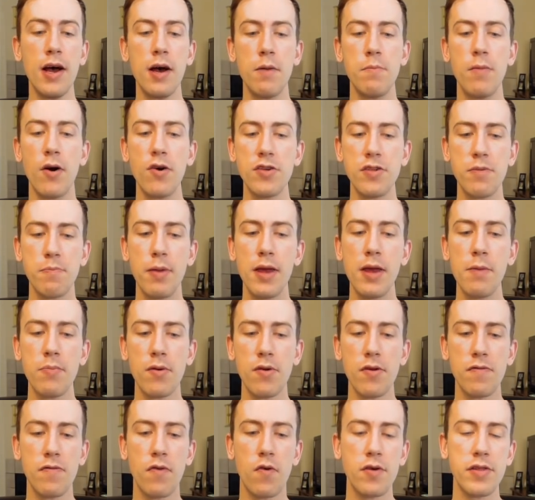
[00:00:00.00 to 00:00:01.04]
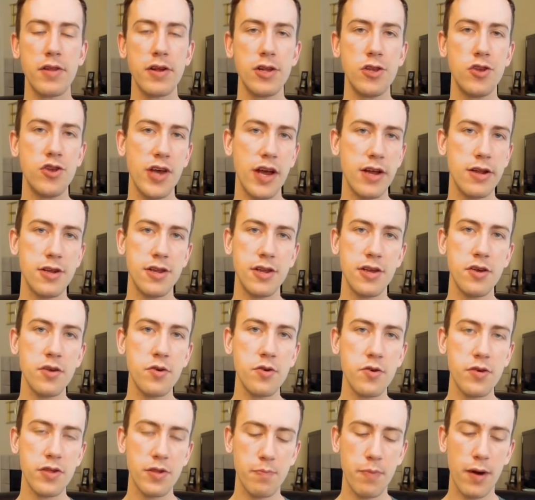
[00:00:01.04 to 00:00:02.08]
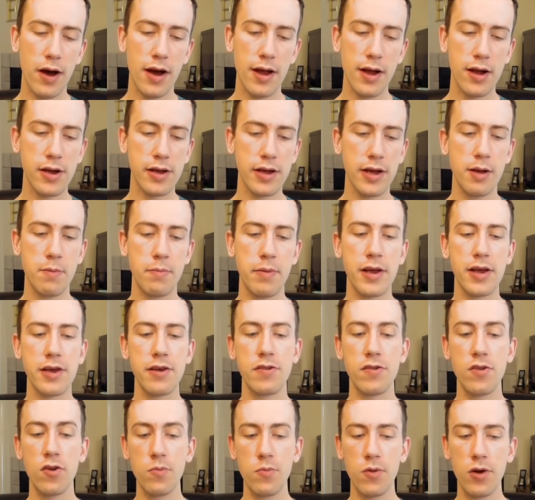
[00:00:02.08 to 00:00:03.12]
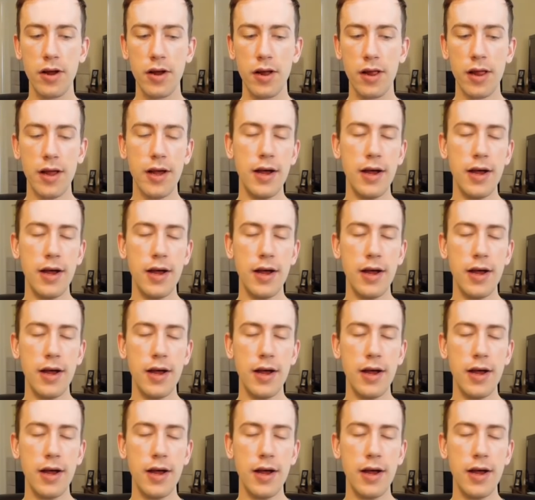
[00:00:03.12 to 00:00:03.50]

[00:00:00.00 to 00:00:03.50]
Most people for their Gen 2 spot are going to pick Azumarill,